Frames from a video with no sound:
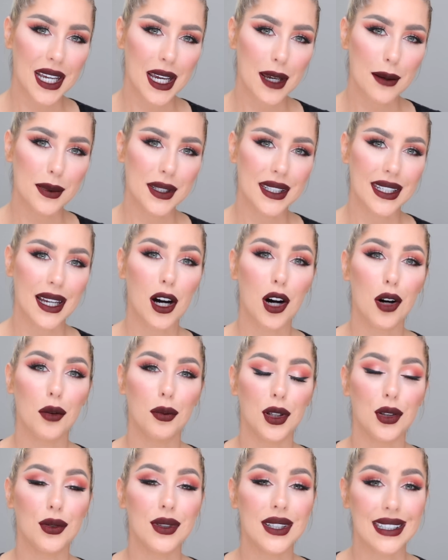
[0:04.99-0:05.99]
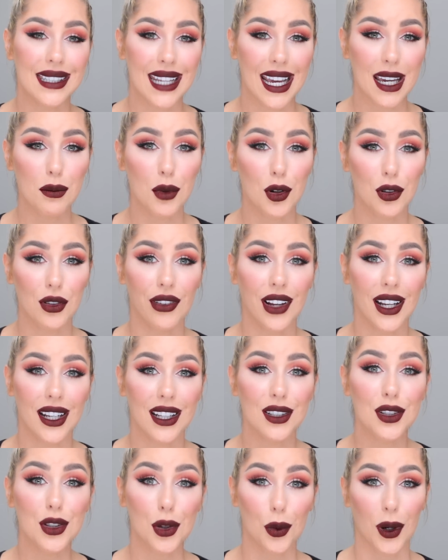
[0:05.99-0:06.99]
tips to help you stay
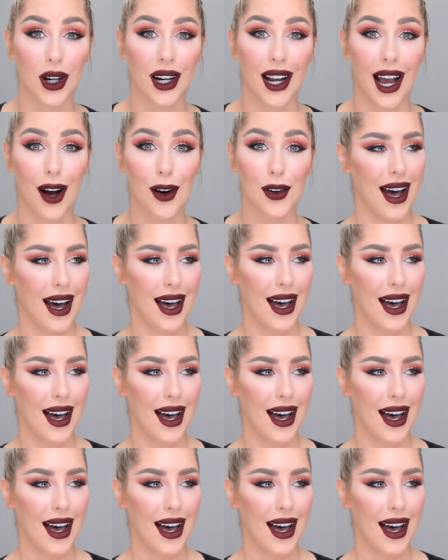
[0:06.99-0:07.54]
motivated to work out.